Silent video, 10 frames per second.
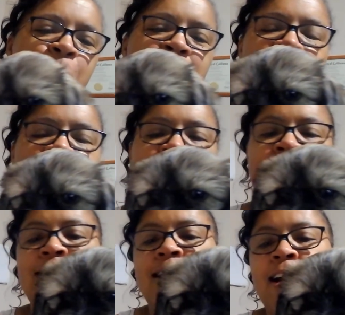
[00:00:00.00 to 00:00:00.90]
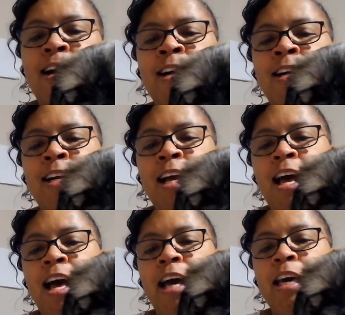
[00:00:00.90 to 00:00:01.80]
But this is her.
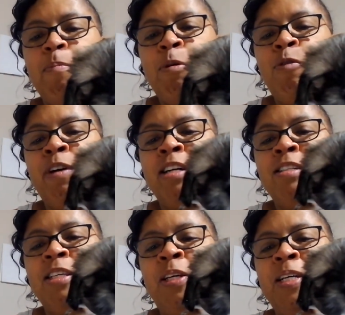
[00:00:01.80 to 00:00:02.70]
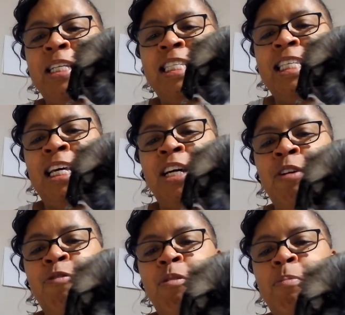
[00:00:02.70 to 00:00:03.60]
I keep moving her so you can see her
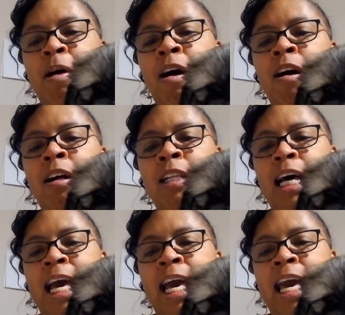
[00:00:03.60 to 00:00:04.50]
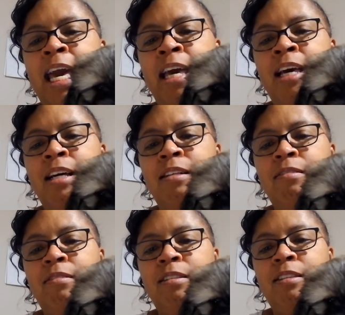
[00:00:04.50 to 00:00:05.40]
from all
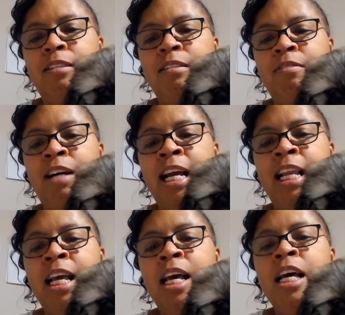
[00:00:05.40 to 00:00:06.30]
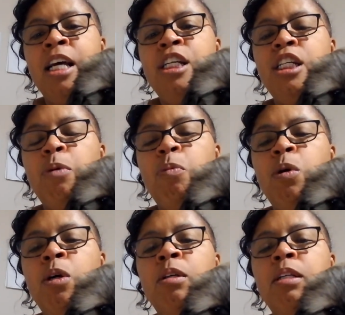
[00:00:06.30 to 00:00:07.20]
angles. Right? She
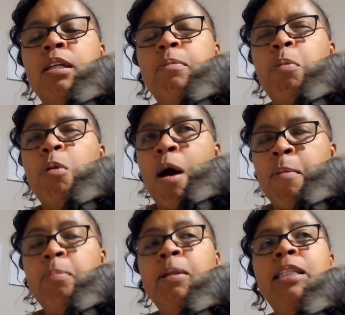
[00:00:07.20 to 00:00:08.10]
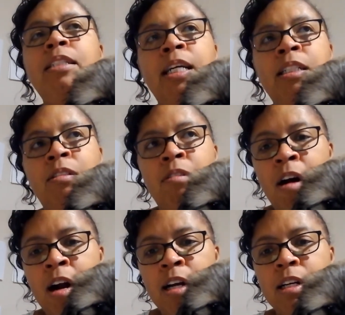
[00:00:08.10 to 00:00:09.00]
will probably stay
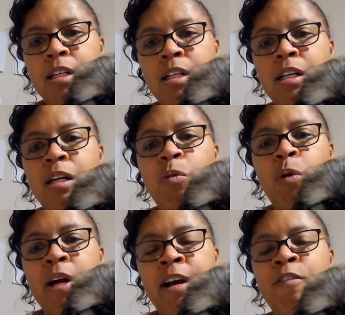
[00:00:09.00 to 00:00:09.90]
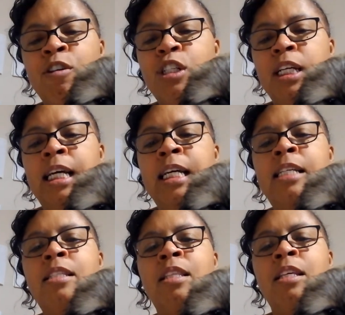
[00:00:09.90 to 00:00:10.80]
dark wherever she
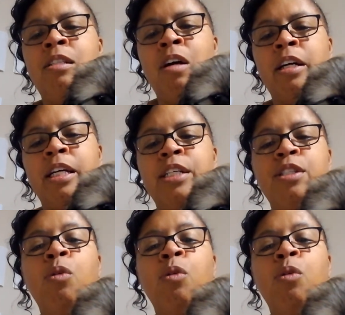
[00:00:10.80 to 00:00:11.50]
is the darkest.